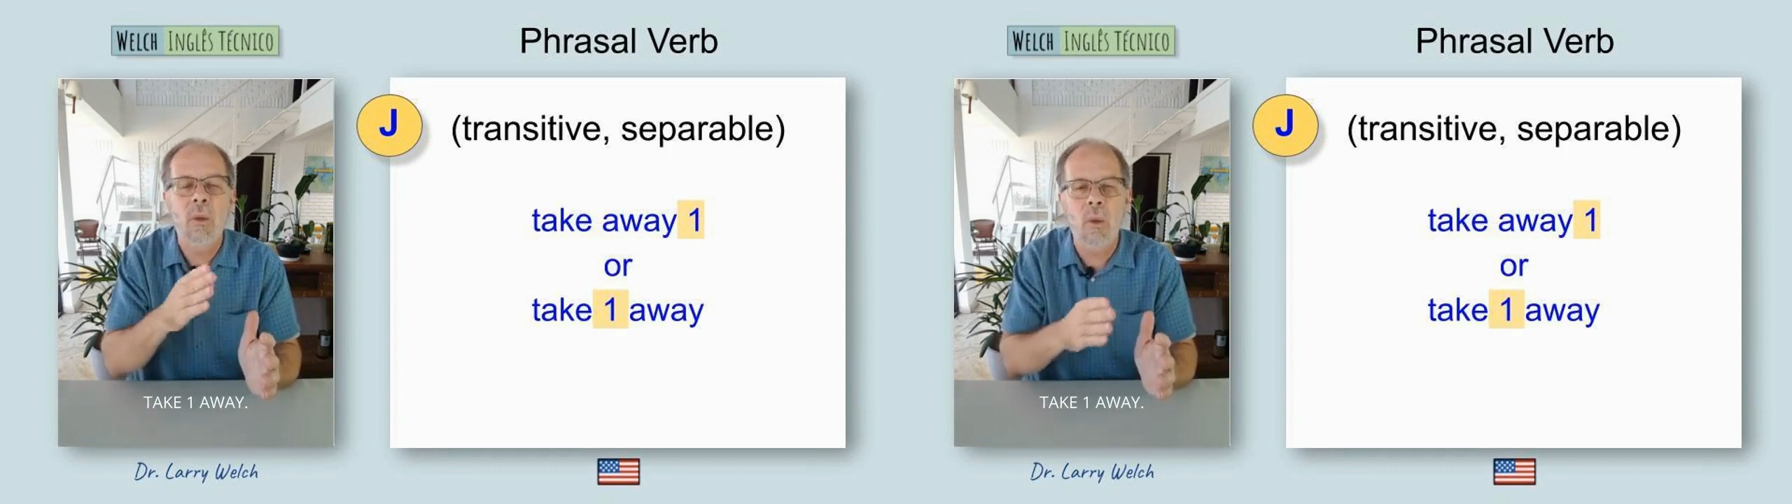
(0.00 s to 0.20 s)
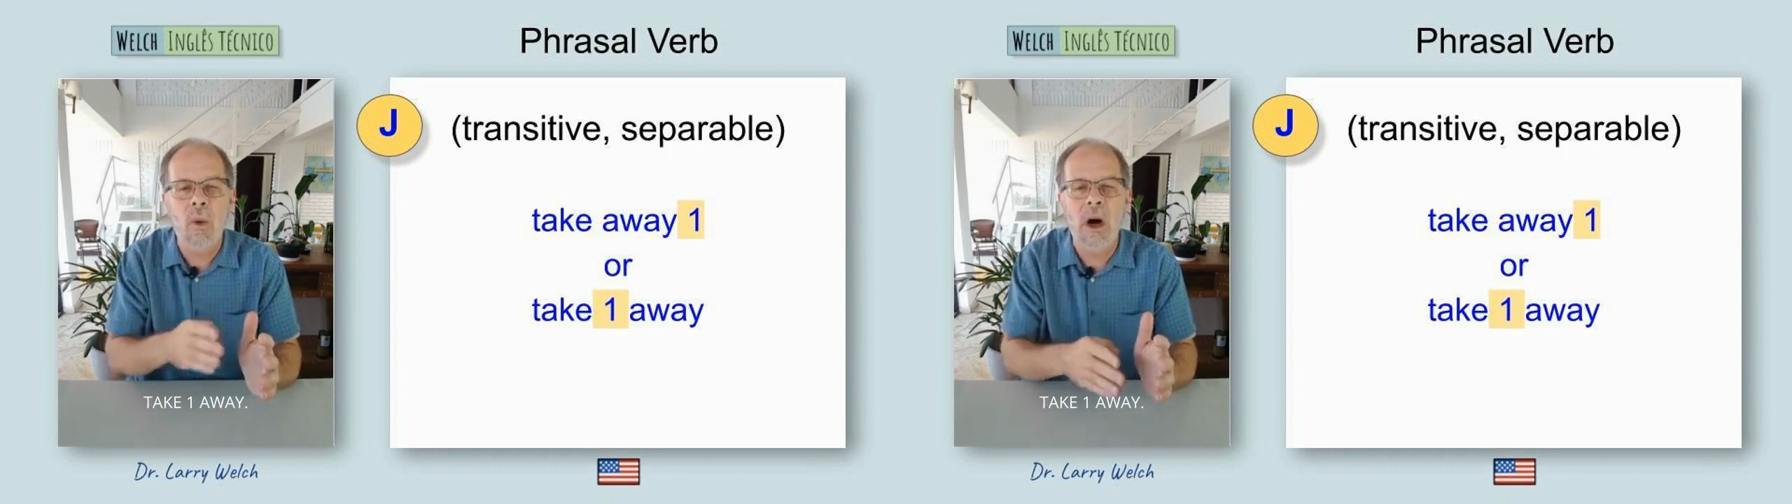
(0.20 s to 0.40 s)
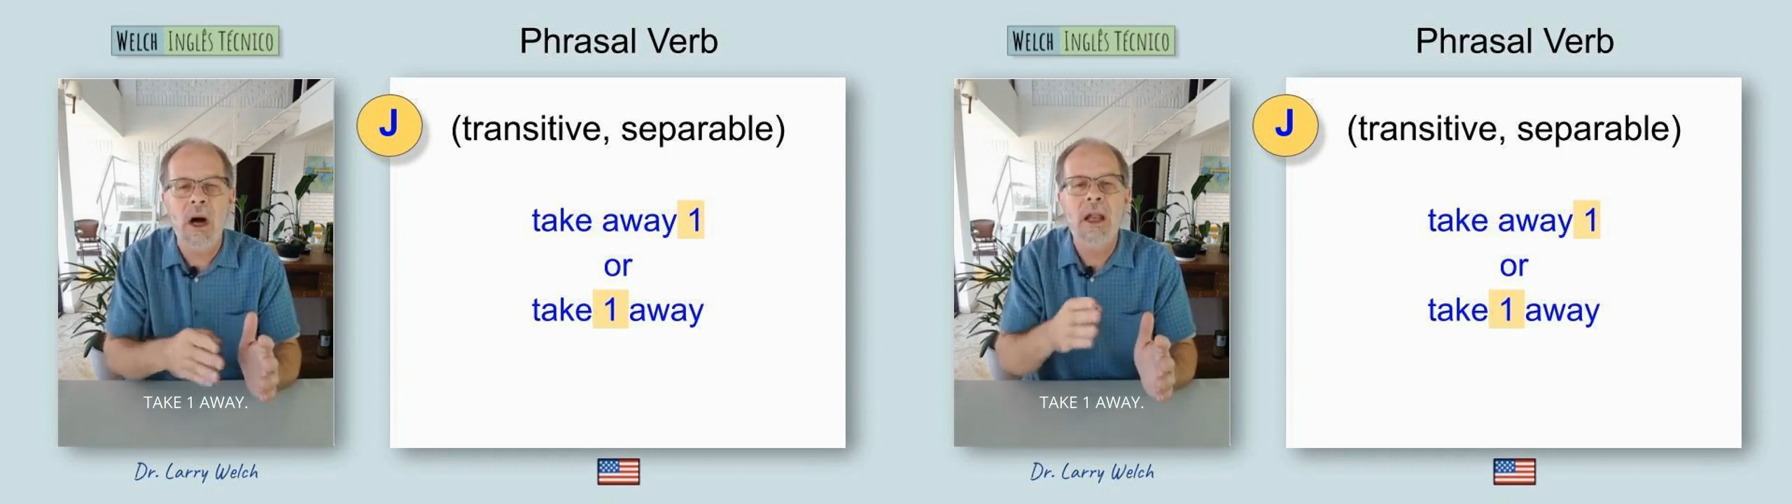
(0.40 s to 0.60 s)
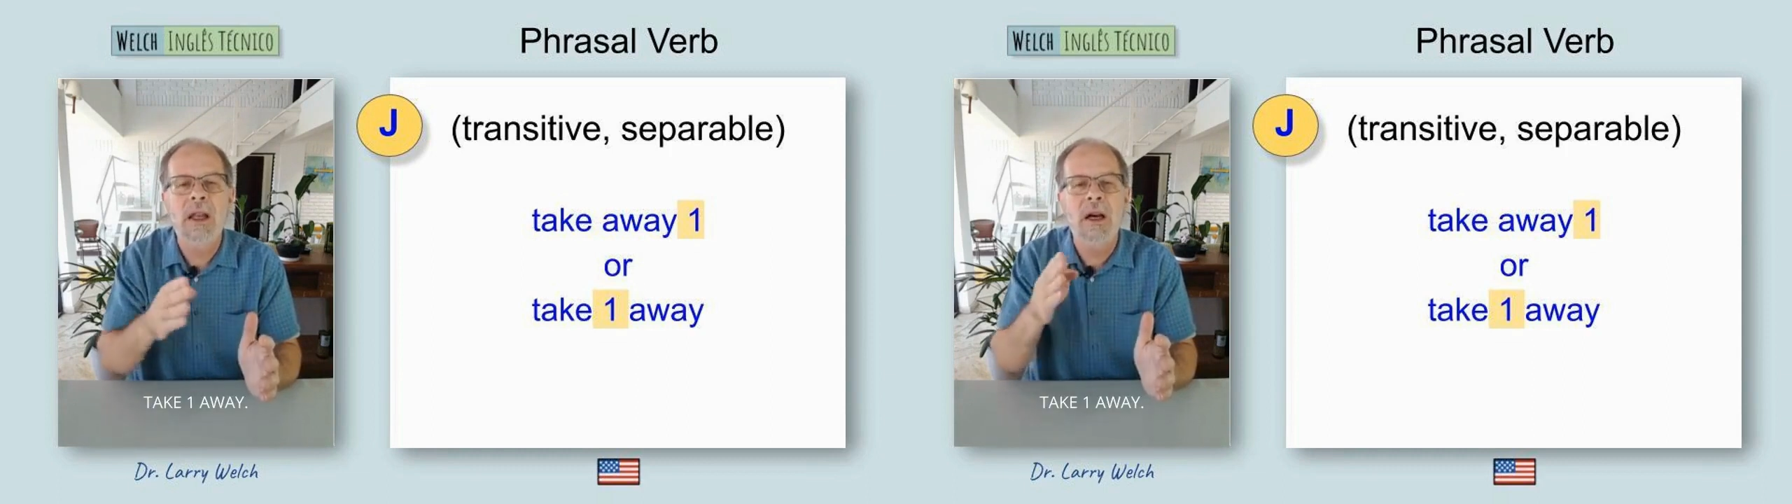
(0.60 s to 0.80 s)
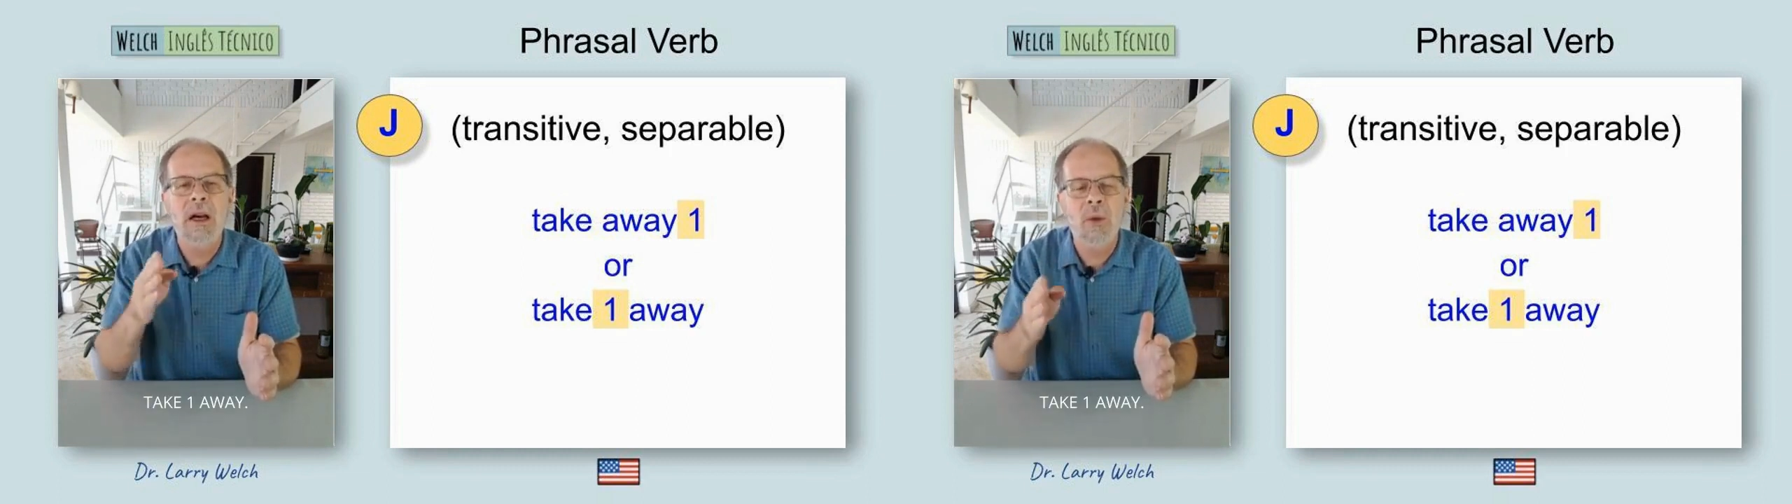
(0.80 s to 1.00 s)

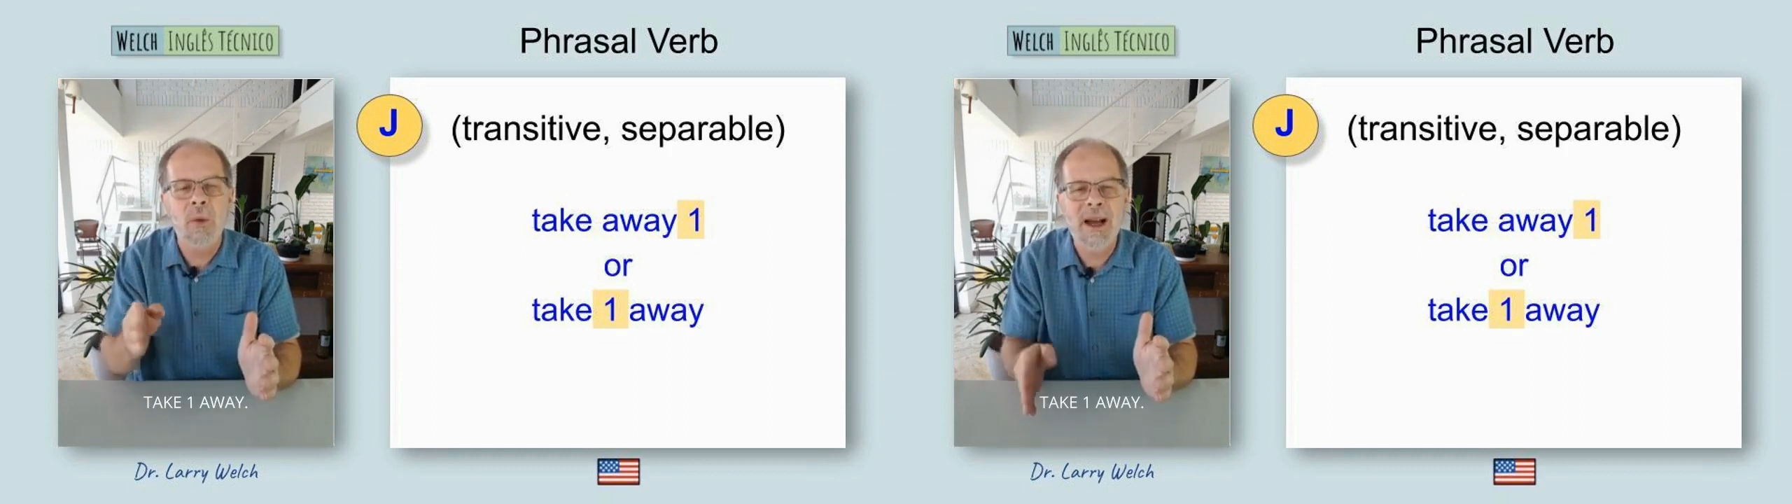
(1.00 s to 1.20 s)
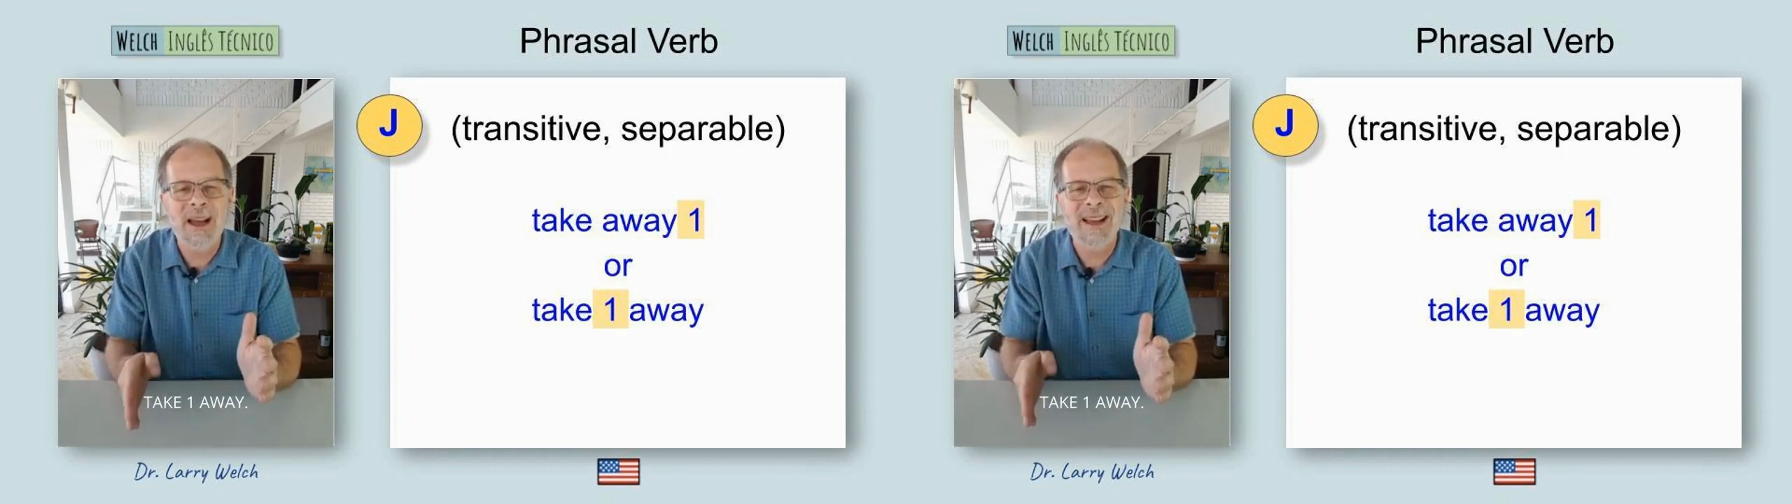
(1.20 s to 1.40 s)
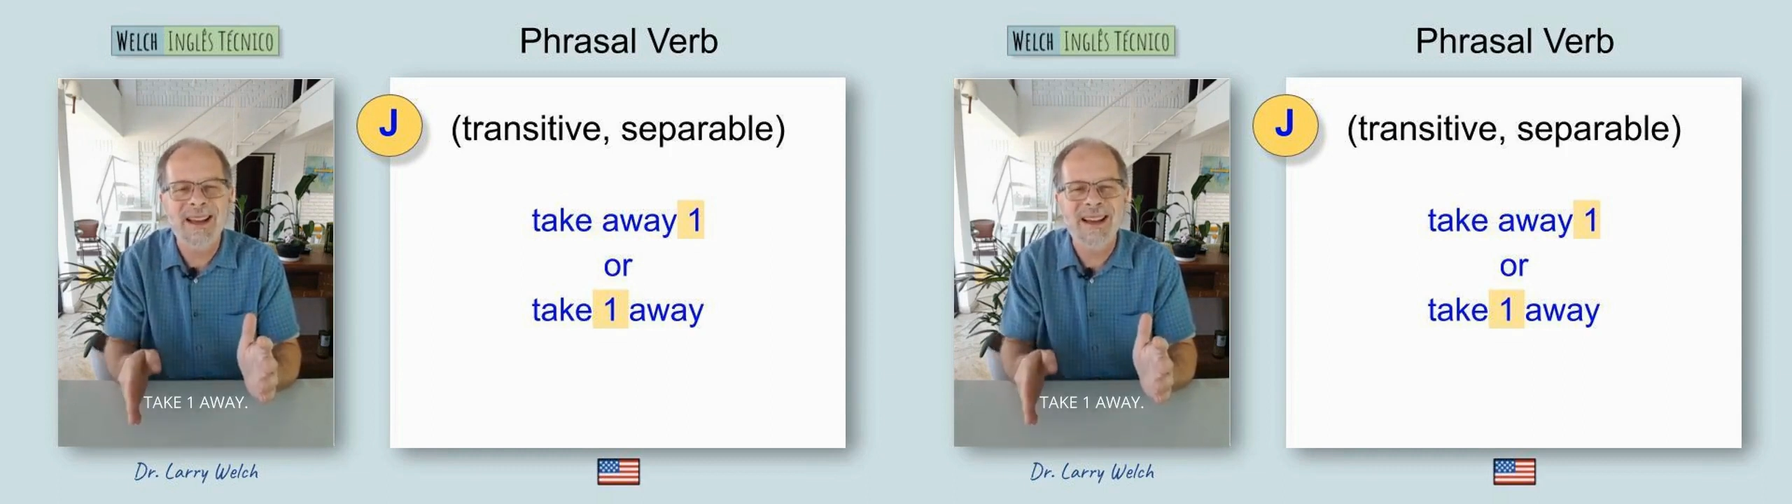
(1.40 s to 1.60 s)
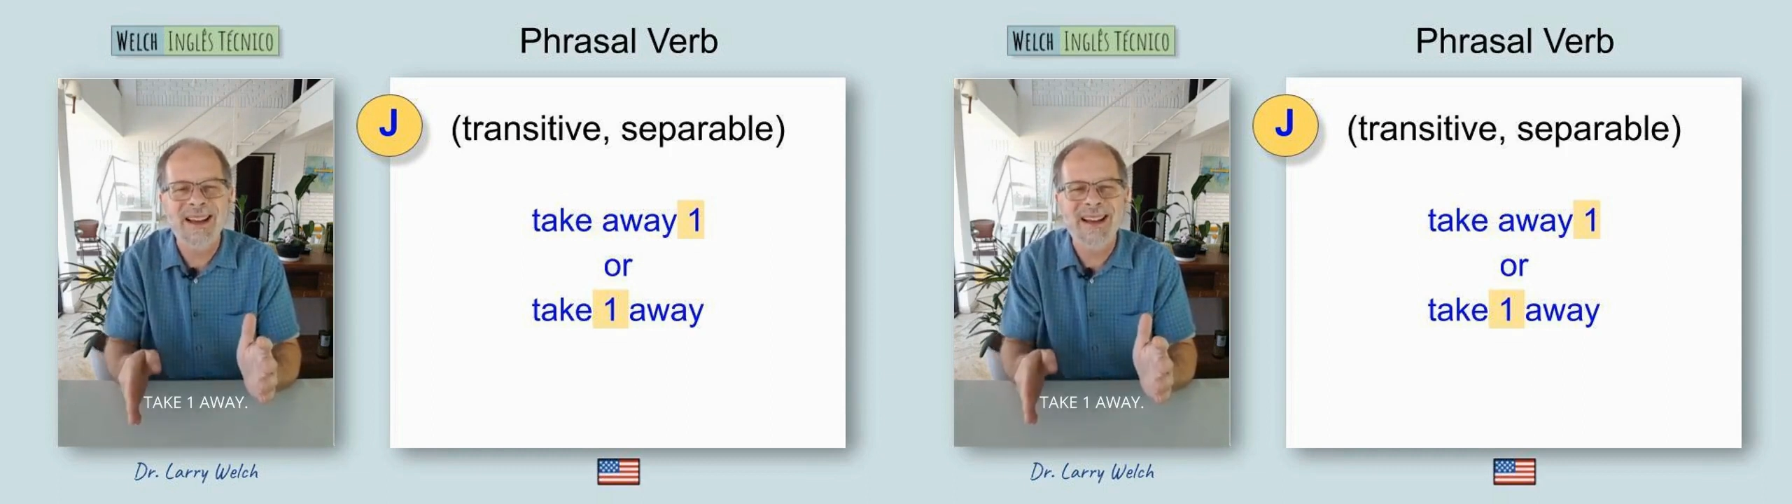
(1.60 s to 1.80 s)
1 away.